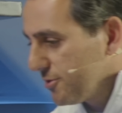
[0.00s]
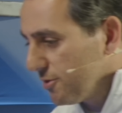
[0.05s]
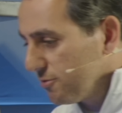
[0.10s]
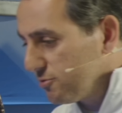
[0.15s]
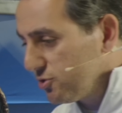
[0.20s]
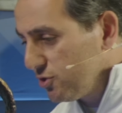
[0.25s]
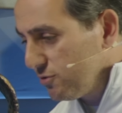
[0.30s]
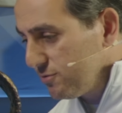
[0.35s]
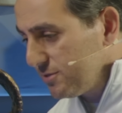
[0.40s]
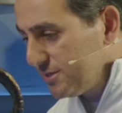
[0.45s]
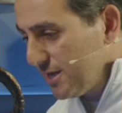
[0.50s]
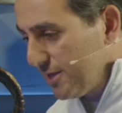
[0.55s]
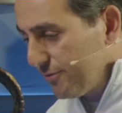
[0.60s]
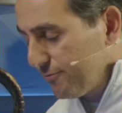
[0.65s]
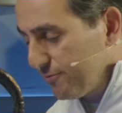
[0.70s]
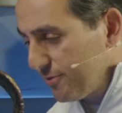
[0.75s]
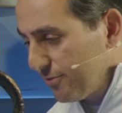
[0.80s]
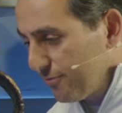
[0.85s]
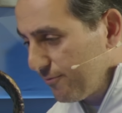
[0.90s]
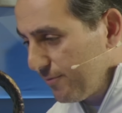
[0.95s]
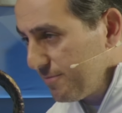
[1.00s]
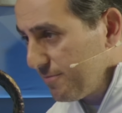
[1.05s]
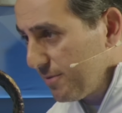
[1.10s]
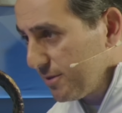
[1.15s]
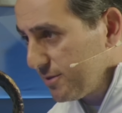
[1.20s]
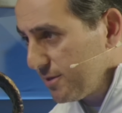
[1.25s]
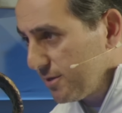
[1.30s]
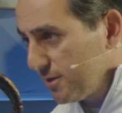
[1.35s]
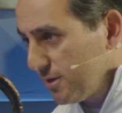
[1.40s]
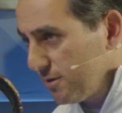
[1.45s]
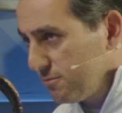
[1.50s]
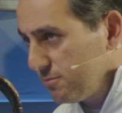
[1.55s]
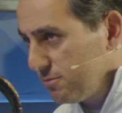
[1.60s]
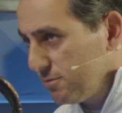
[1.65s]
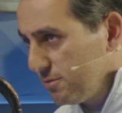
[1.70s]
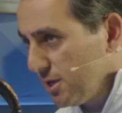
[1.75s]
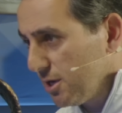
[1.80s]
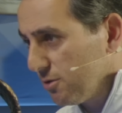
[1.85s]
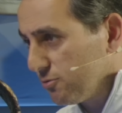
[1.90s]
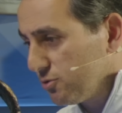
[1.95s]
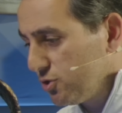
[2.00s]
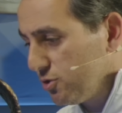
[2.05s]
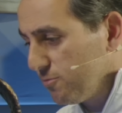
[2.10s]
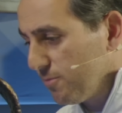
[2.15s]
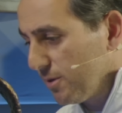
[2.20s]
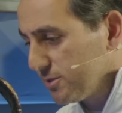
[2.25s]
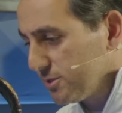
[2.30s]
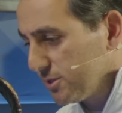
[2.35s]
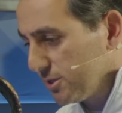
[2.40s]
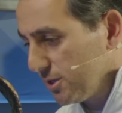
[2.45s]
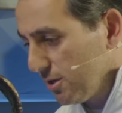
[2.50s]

June 10th was 3 months ago? No, 2 months ago.